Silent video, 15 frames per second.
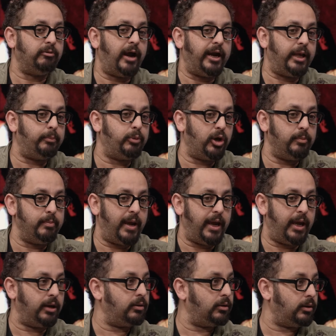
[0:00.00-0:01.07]
But Radio
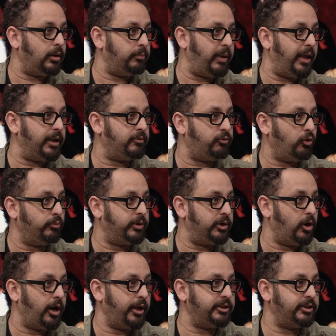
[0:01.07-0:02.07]
Birdman, a band formed in